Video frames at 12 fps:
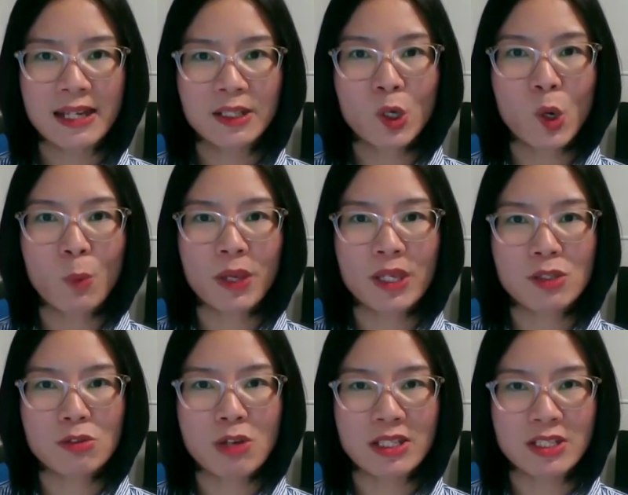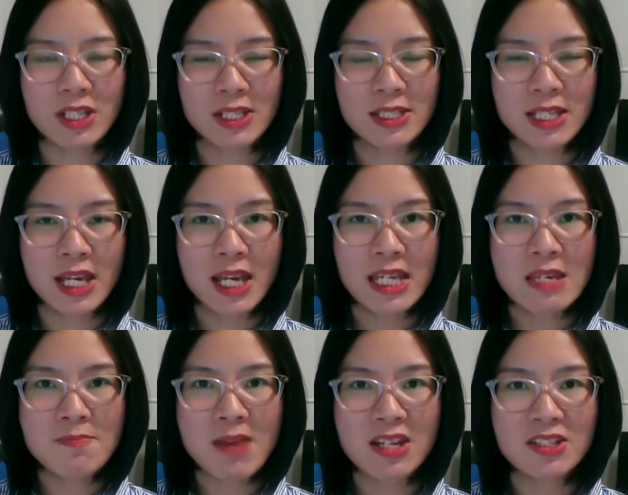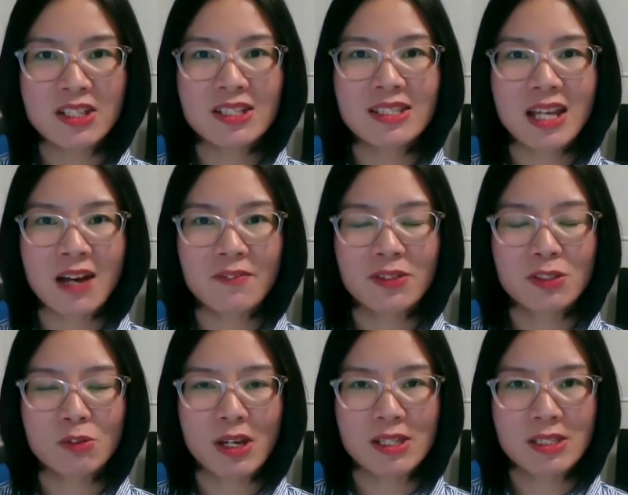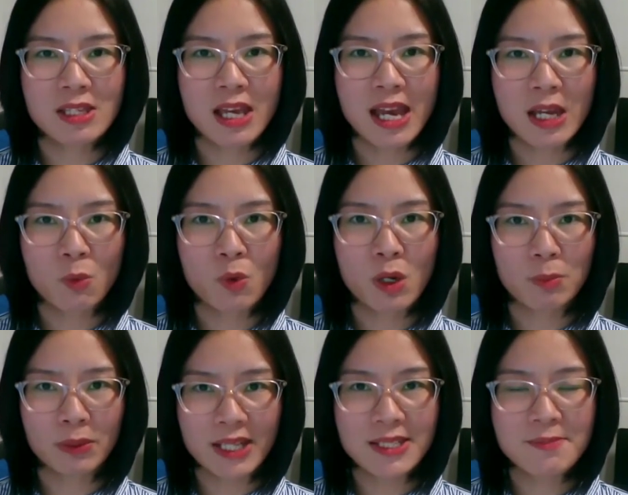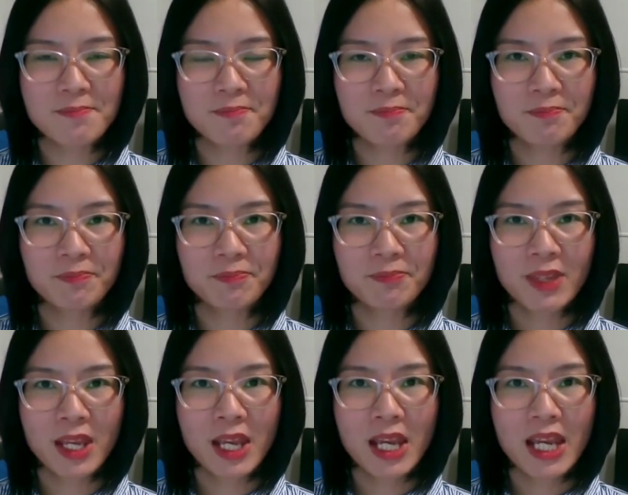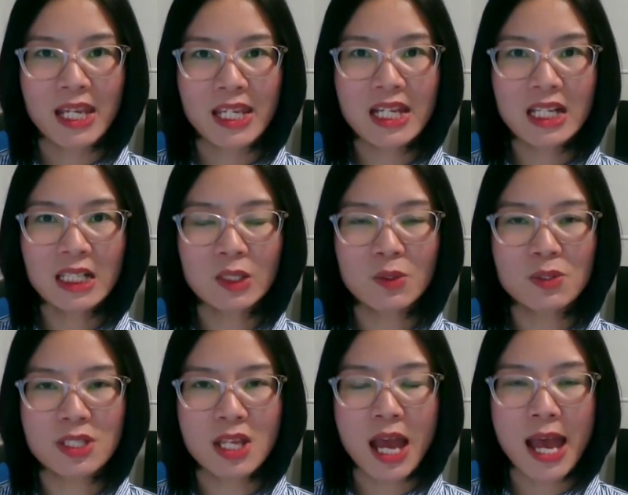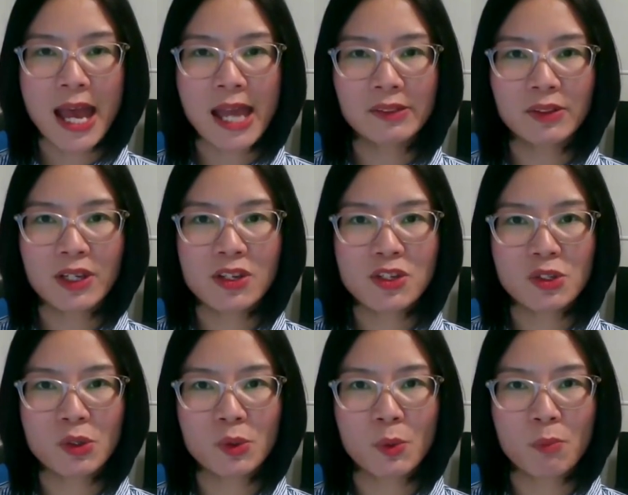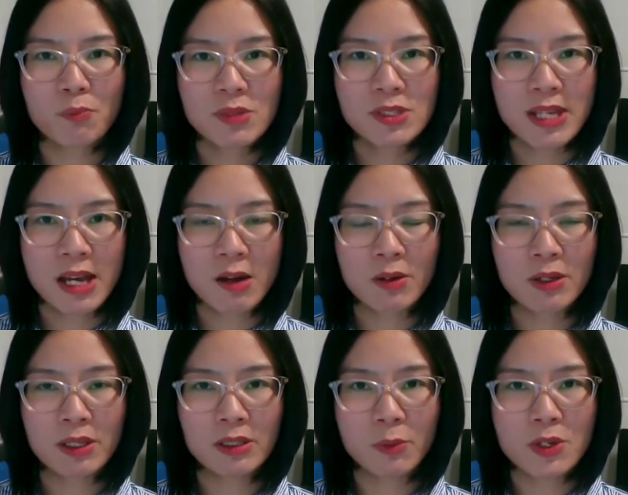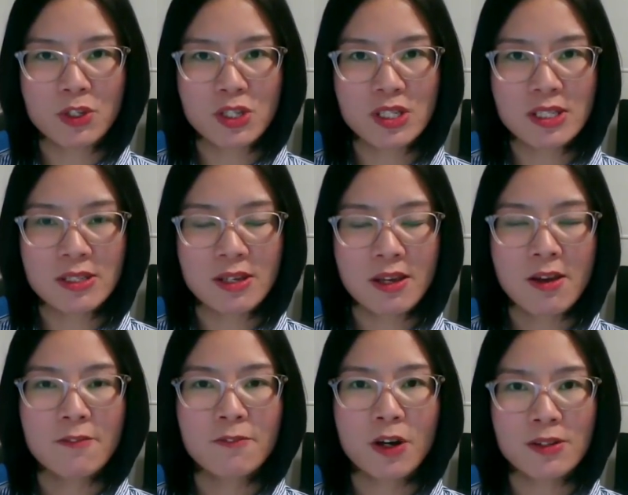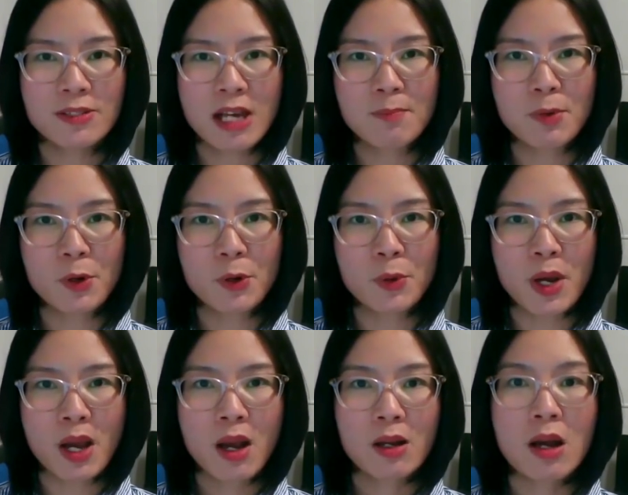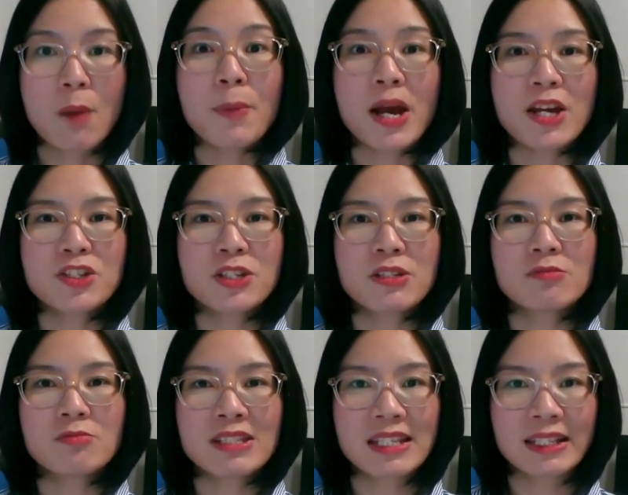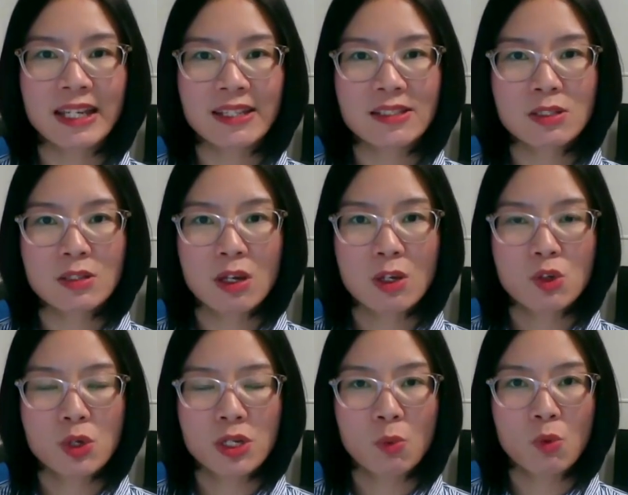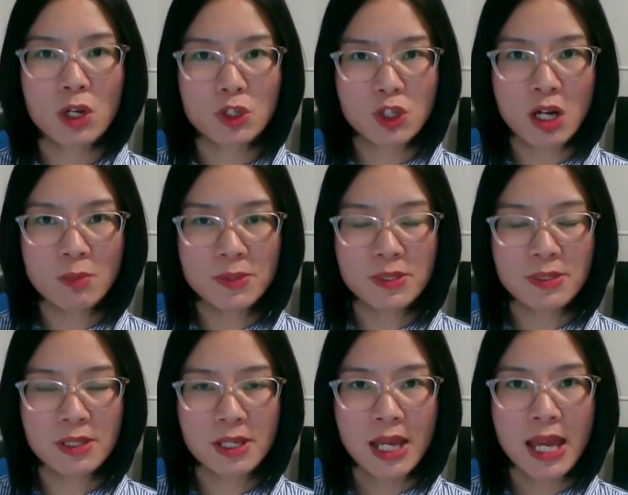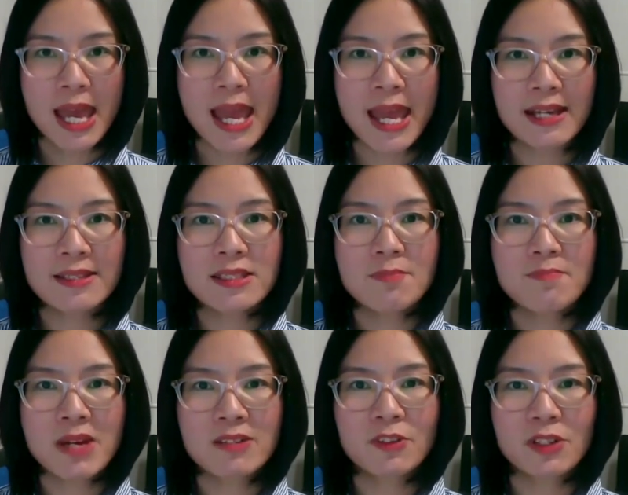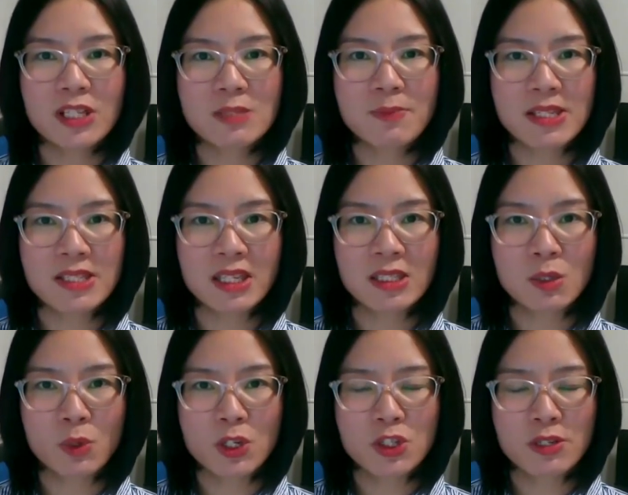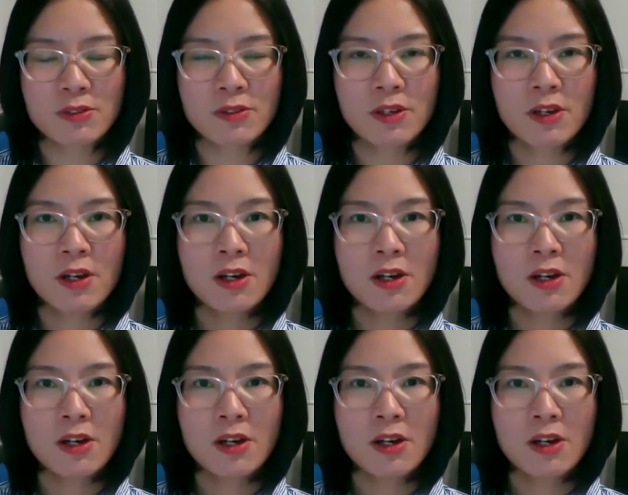and coping strategies in managing staff stress at a workplace. It includes educational style interventions, for example, compassion resilient training workshops, and mindfulness-based intervention,